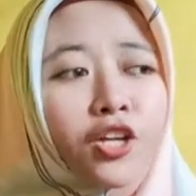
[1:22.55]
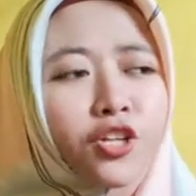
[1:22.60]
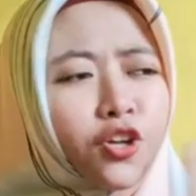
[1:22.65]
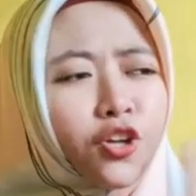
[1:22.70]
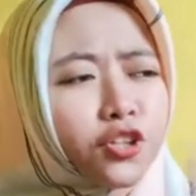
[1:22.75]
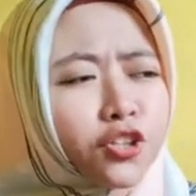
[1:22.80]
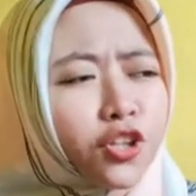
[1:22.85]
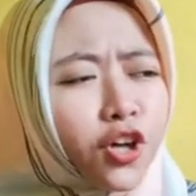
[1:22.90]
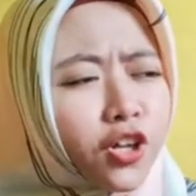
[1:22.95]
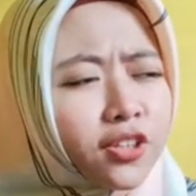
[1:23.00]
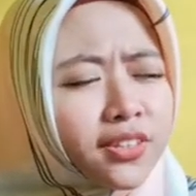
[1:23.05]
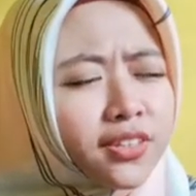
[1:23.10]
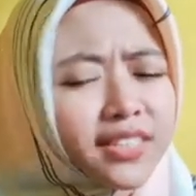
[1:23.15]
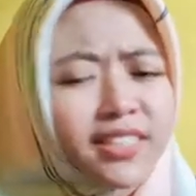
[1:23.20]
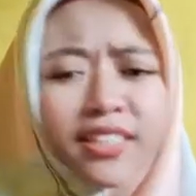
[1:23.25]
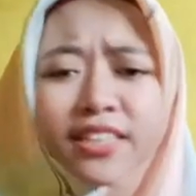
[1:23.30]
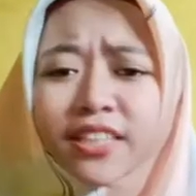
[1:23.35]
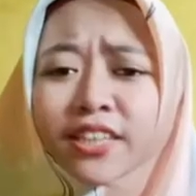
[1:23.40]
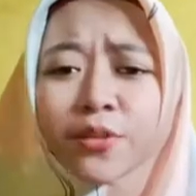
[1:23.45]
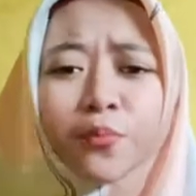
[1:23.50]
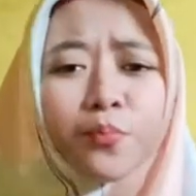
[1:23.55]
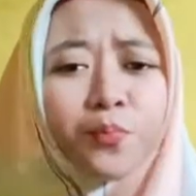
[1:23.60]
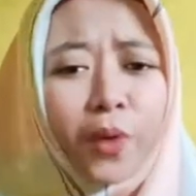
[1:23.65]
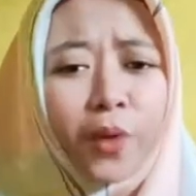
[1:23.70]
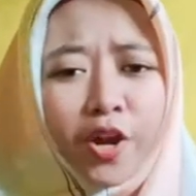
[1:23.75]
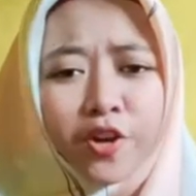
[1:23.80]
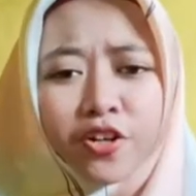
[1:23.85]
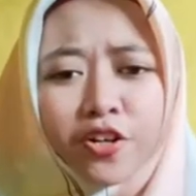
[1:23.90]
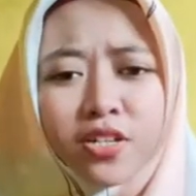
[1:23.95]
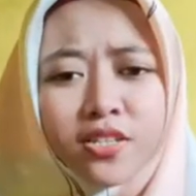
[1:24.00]
Not only the
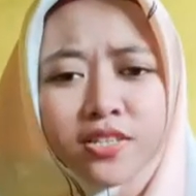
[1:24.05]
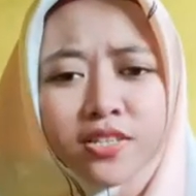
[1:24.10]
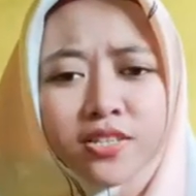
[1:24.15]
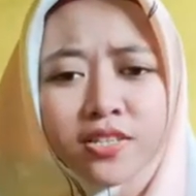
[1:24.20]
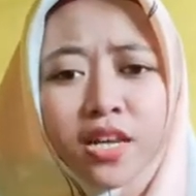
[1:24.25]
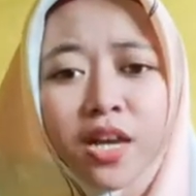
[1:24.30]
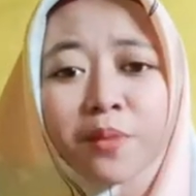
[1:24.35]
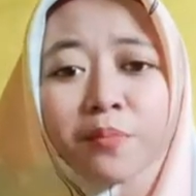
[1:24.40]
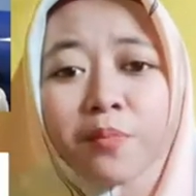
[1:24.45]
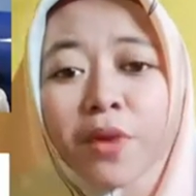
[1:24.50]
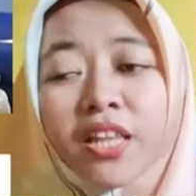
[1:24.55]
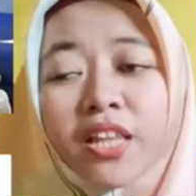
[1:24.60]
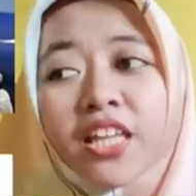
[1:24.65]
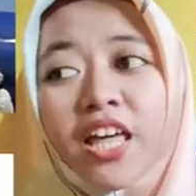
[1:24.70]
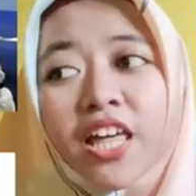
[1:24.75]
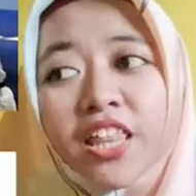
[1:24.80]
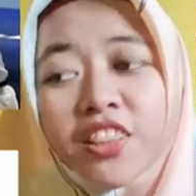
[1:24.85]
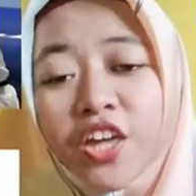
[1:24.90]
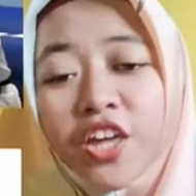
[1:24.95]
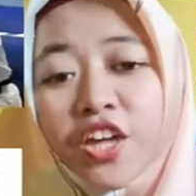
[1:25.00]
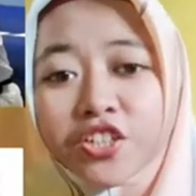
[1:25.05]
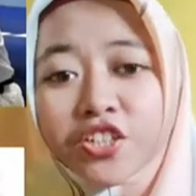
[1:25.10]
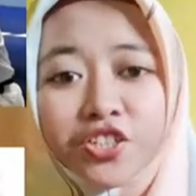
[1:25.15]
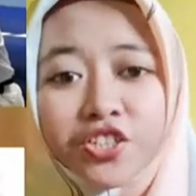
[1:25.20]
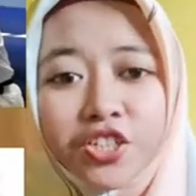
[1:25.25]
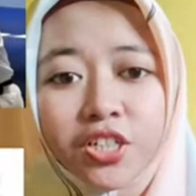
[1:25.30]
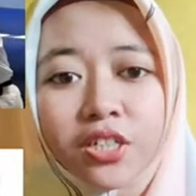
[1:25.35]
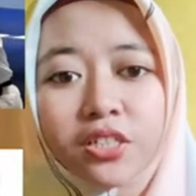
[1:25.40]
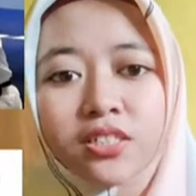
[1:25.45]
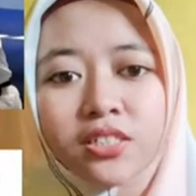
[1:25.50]
parents, but their
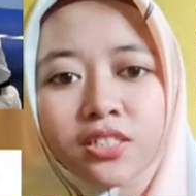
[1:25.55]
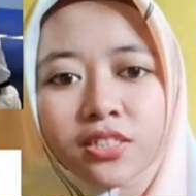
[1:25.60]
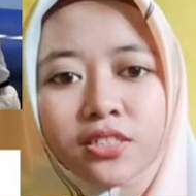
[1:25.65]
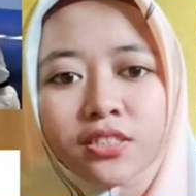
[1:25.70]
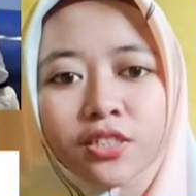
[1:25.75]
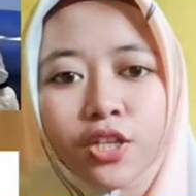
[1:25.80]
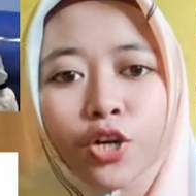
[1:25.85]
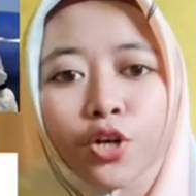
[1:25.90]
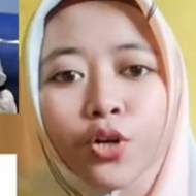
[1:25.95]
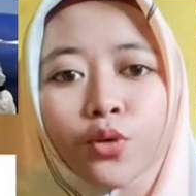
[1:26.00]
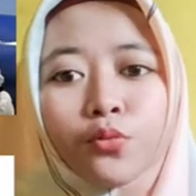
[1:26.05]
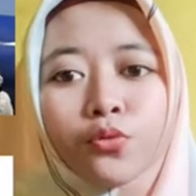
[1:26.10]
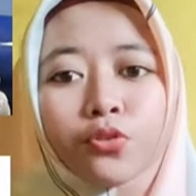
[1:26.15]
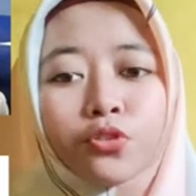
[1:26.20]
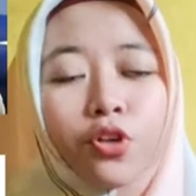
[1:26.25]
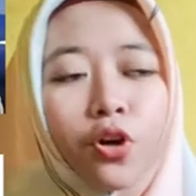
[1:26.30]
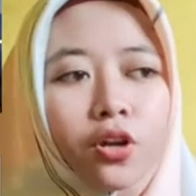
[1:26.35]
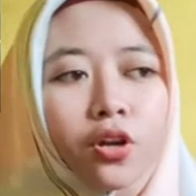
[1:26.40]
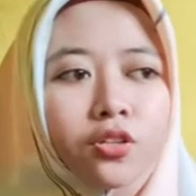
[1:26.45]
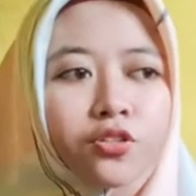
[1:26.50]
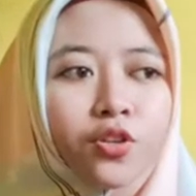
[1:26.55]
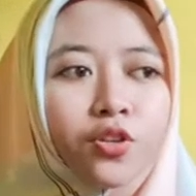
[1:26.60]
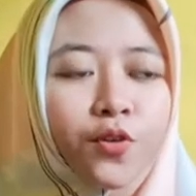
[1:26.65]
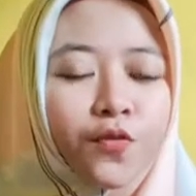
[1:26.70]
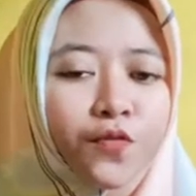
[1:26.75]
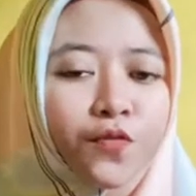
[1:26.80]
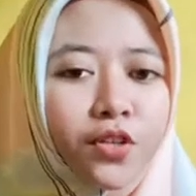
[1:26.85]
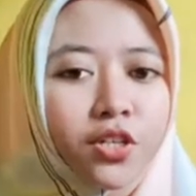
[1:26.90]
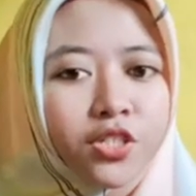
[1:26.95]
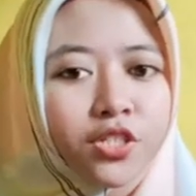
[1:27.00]
children would also
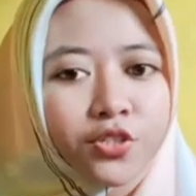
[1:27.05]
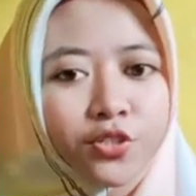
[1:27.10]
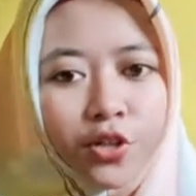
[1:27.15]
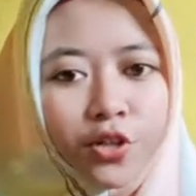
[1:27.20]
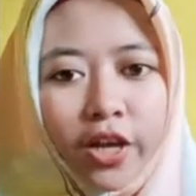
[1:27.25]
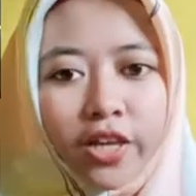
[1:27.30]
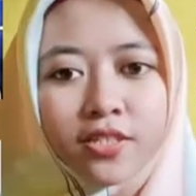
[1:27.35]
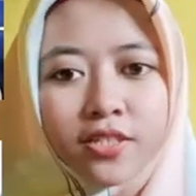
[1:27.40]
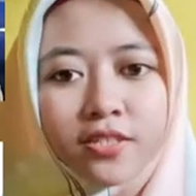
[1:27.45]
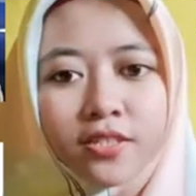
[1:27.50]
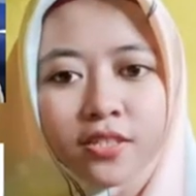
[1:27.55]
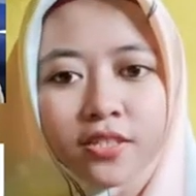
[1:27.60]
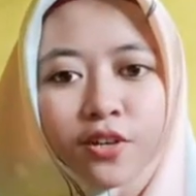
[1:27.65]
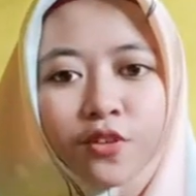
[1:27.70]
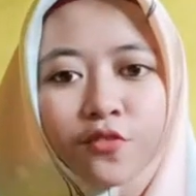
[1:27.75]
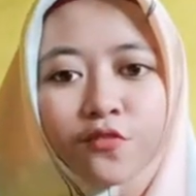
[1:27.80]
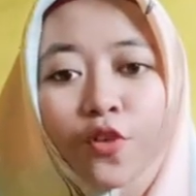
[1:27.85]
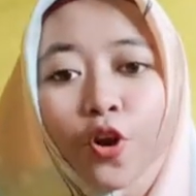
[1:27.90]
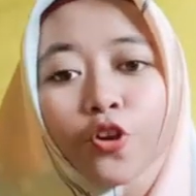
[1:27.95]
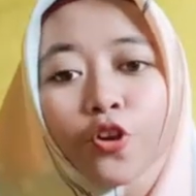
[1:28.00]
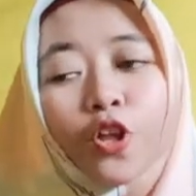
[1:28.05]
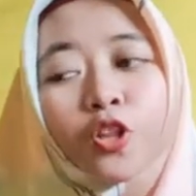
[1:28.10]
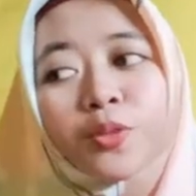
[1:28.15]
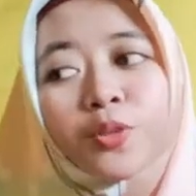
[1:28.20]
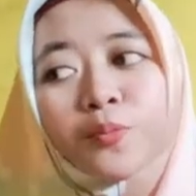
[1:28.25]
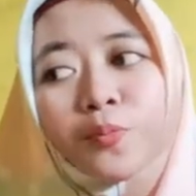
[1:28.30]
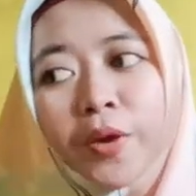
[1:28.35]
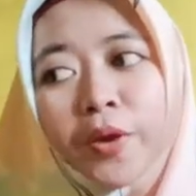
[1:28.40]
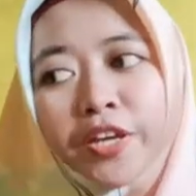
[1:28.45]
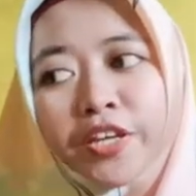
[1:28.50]
feel stressed for not
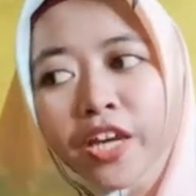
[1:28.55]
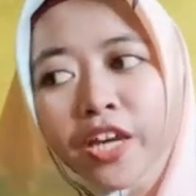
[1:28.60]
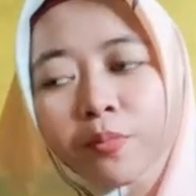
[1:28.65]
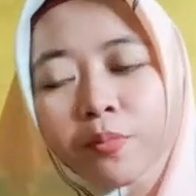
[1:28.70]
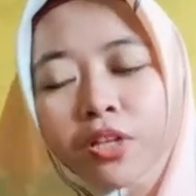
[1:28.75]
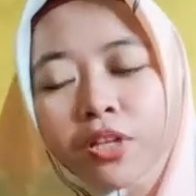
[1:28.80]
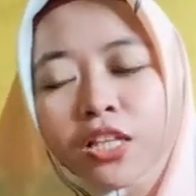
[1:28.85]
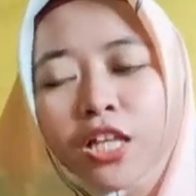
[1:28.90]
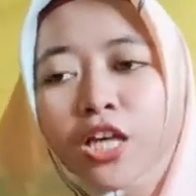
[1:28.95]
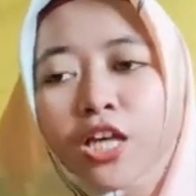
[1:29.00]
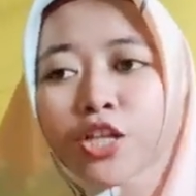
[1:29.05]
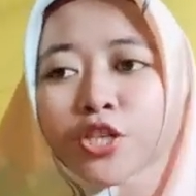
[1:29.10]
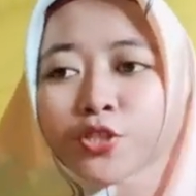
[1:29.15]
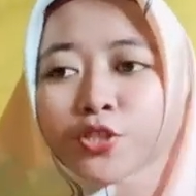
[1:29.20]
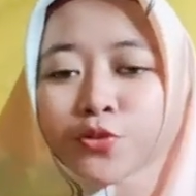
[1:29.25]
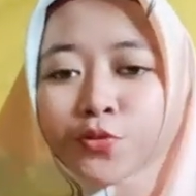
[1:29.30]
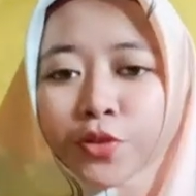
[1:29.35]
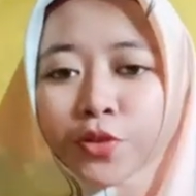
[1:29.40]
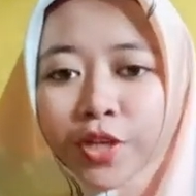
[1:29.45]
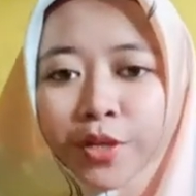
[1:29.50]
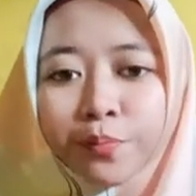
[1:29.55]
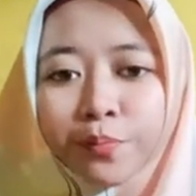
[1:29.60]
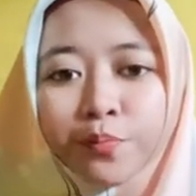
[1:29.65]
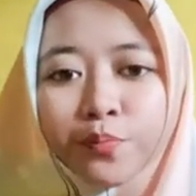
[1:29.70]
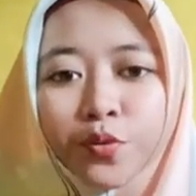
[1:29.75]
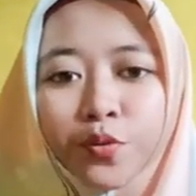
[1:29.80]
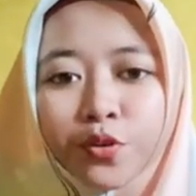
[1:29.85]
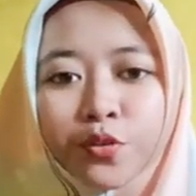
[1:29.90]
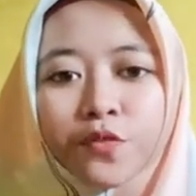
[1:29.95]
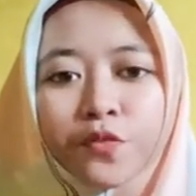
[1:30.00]
being able to
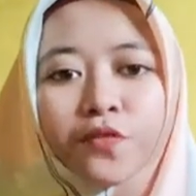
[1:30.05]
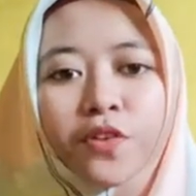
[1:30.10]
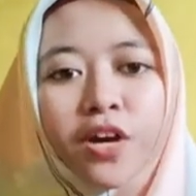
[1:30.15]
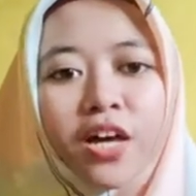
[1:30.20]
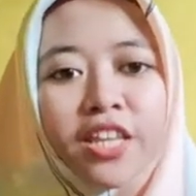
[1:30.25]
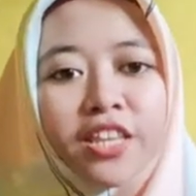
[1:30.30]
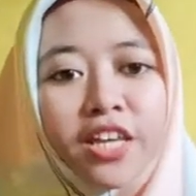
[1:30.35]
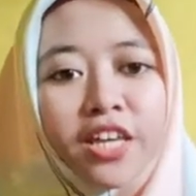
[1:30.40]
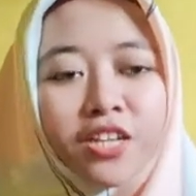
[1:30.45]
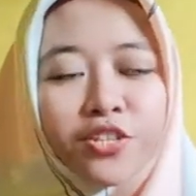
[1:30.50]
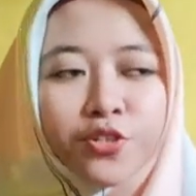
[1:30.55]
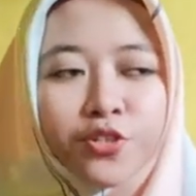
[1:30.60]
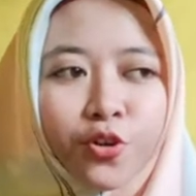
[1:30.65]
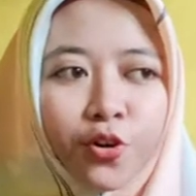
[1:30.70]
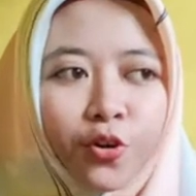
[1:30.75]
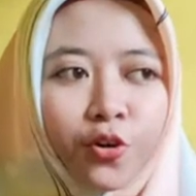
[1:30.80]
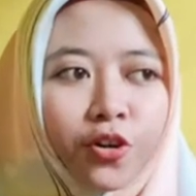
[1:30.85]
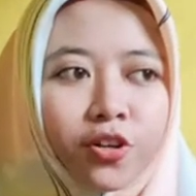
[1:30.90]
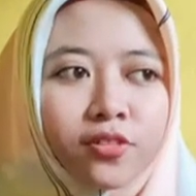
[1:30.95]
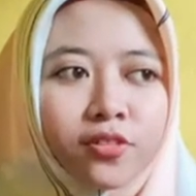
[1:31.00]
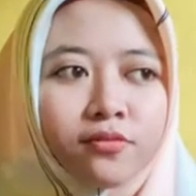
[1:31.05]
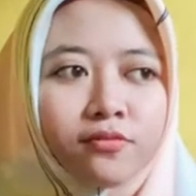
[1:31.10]
improve their score.